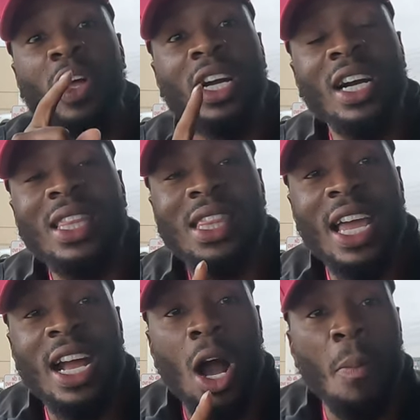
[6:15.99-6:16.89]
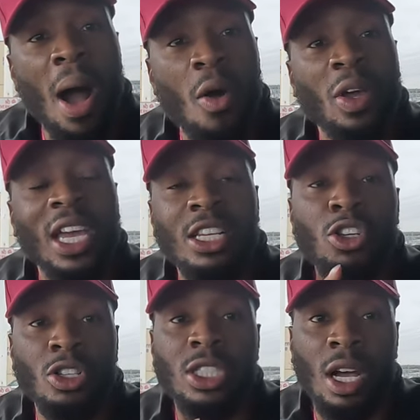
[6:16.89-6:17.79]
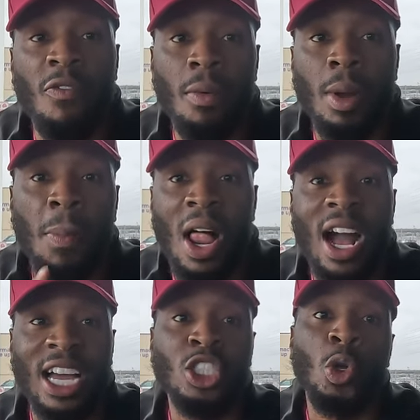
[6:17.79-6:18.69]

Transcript: the good thing about getting your stuff from the block